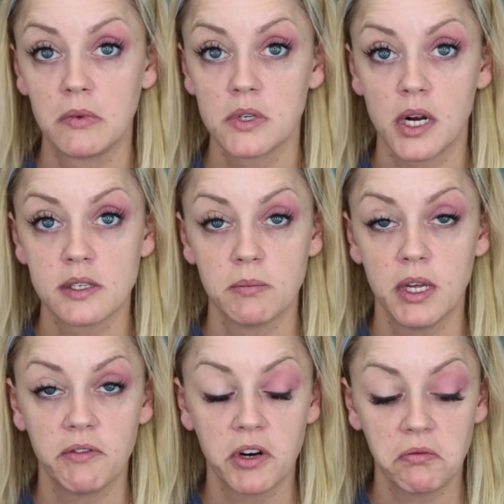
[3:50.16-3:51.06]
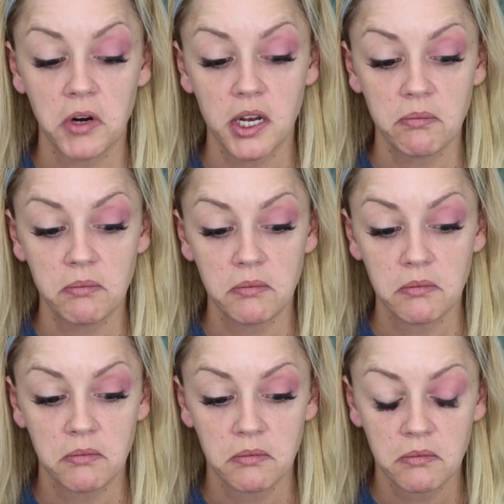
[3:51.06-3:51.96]
Try something different, right?
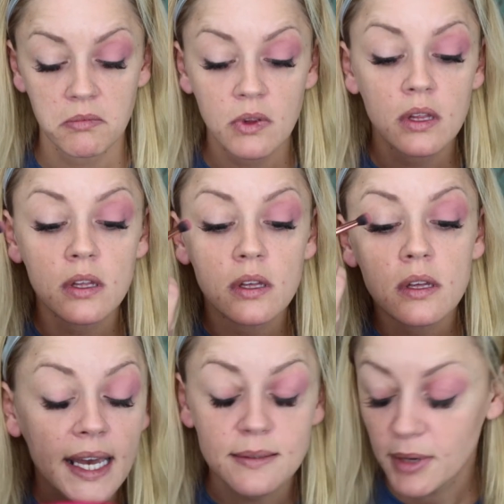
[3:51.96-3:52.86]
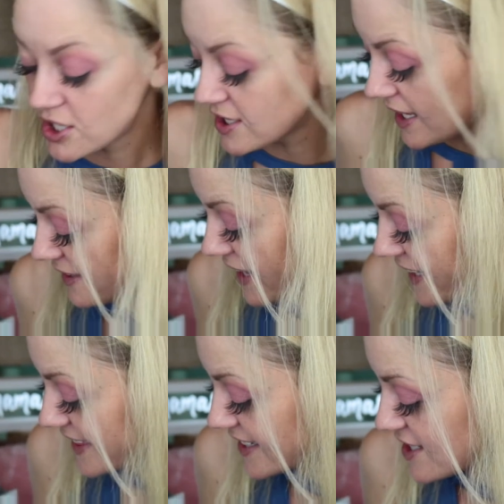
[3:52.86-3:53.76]
As much as I
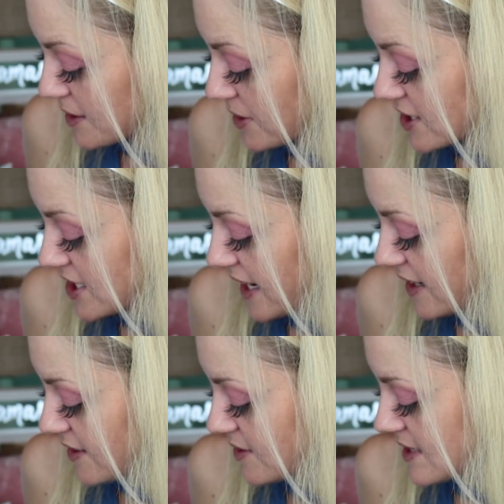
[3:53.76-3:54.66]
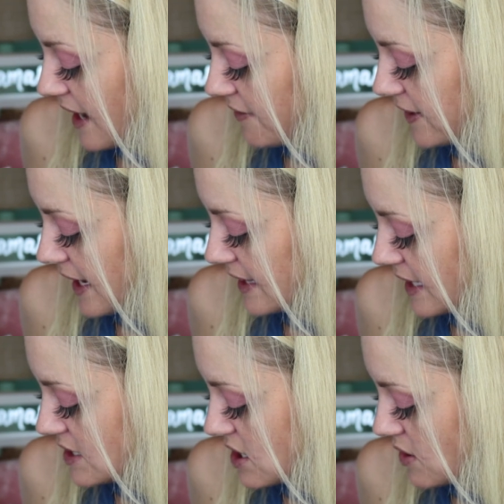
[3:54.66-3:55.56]
like the shimmer shadows, I feel like they
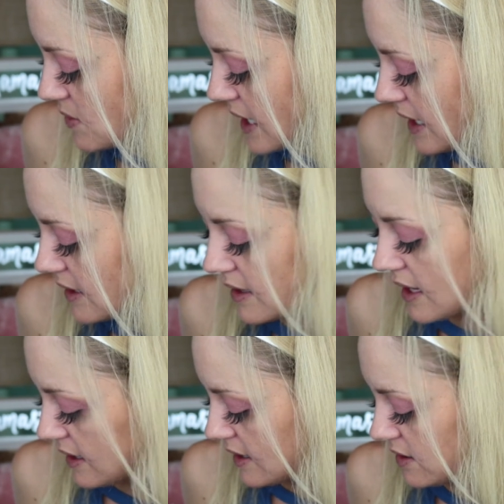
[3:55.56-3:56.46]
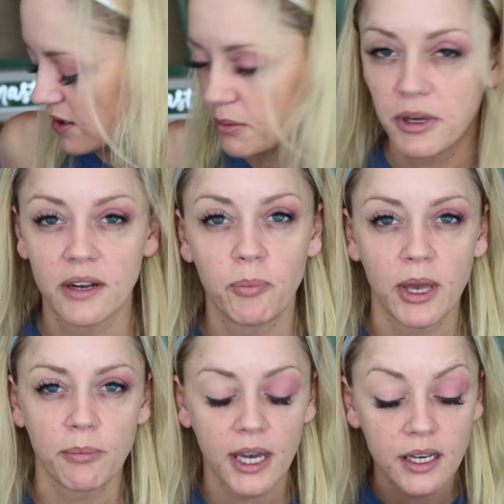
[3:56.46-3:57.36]
do need like a little bit of
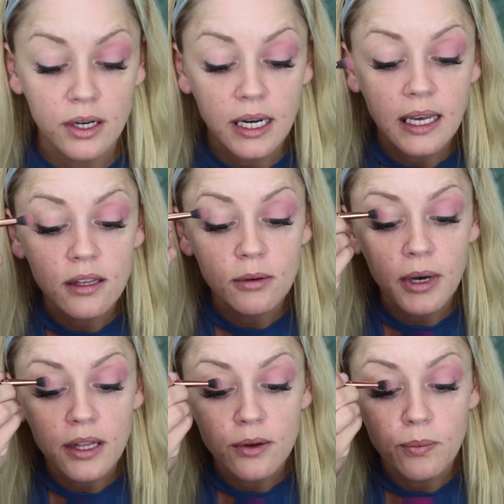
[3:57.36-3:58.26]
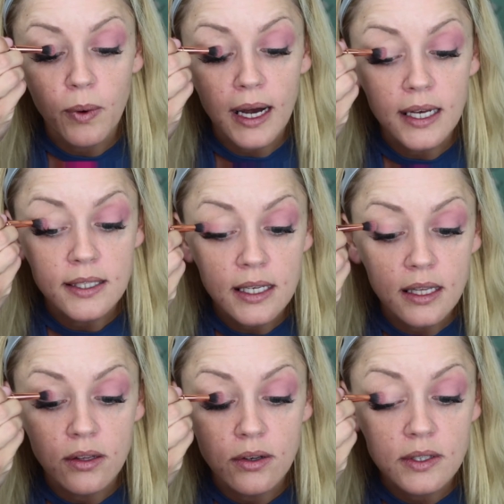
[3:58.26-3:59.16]
pigment underneath them. Otherwise, it
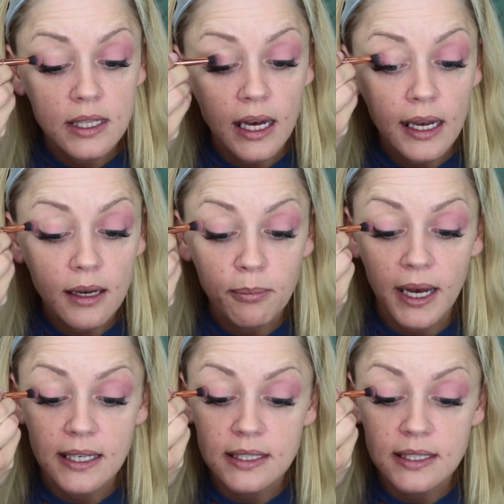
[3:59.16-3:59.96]
looks like my